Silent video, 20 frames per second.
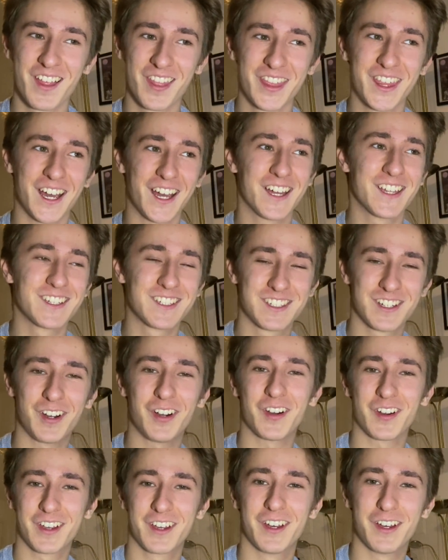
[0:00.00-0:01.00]
that
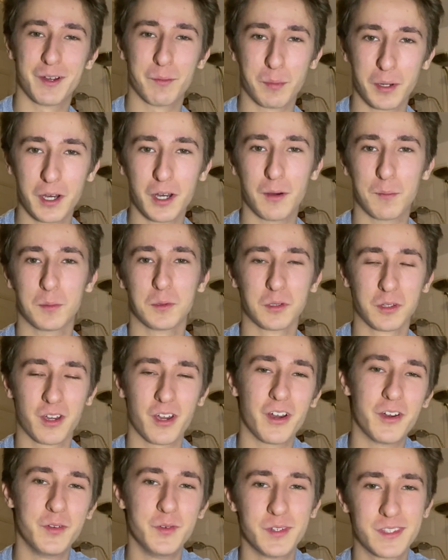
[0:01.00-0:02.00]
darker purple
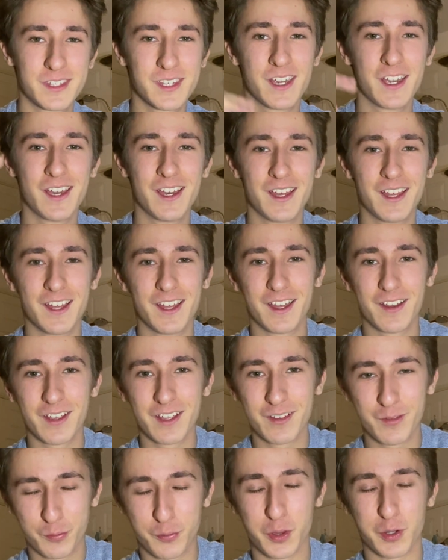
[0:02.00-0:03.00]
coat
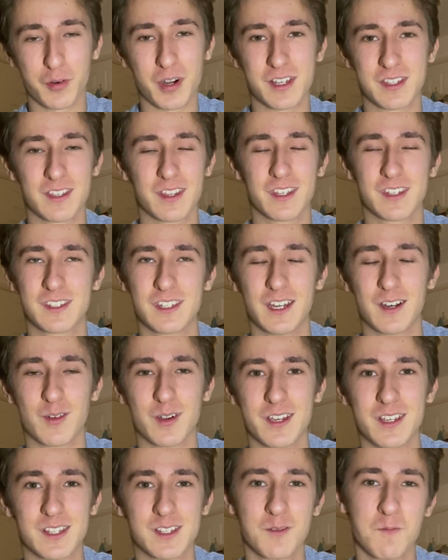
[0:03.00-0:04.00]
for the rest of the
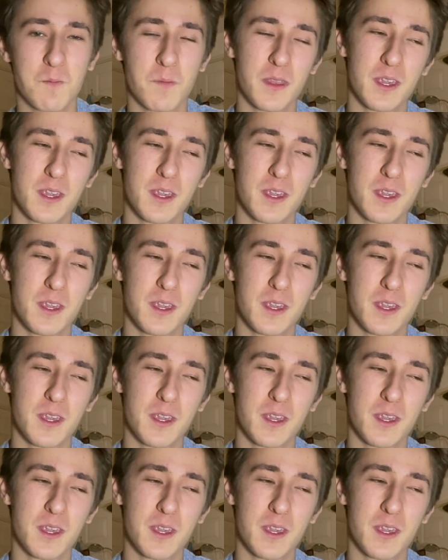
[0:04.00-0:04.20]
series,